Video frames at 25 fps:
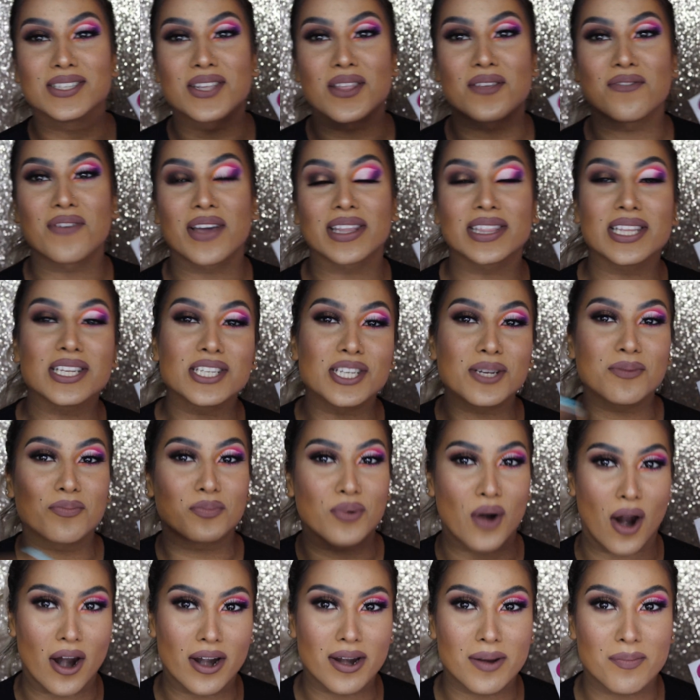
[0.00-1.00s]
So the fact that she
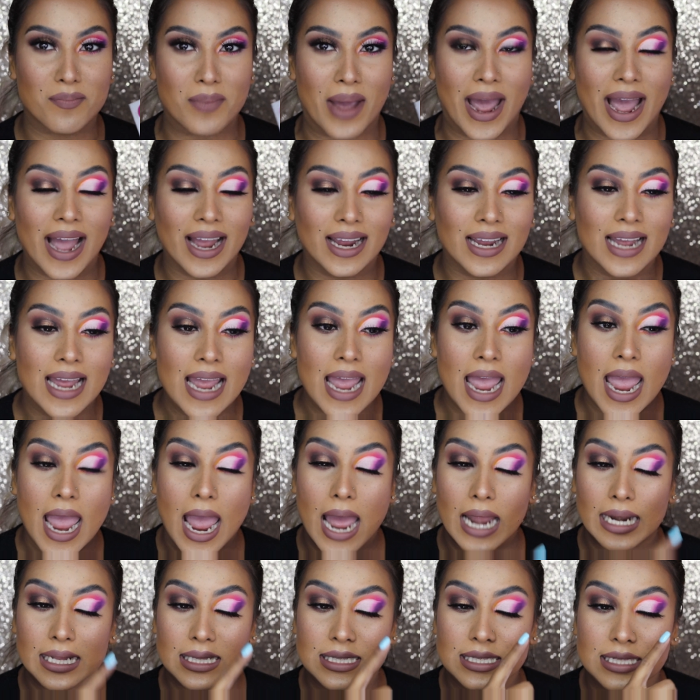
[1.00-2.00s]
brought it back
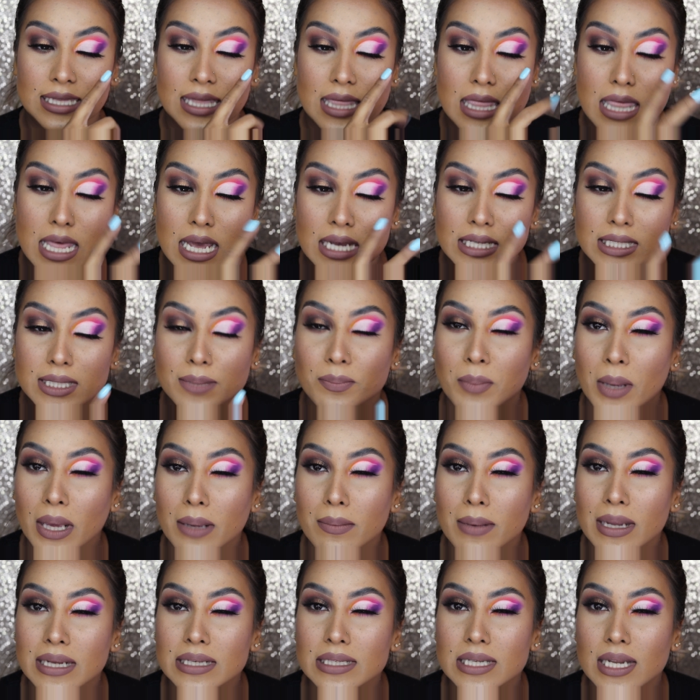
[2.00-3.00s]
and it's this
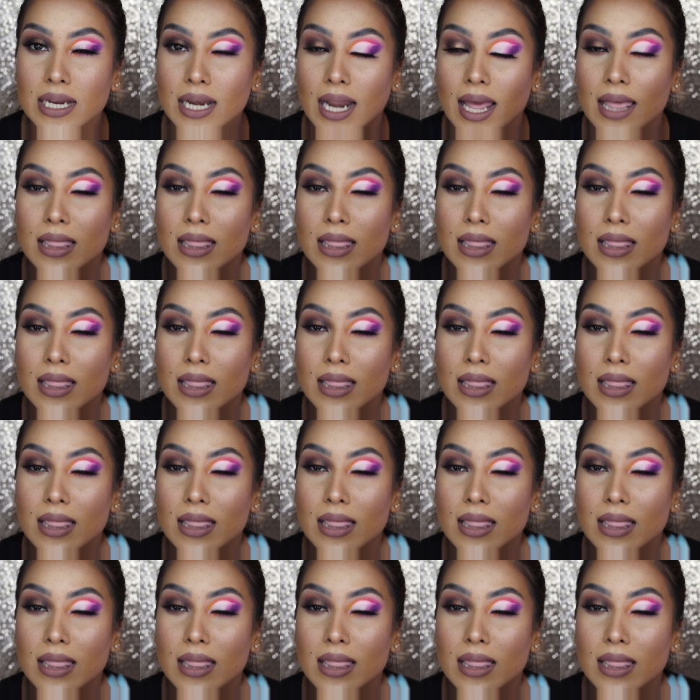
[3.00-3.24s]
pigmented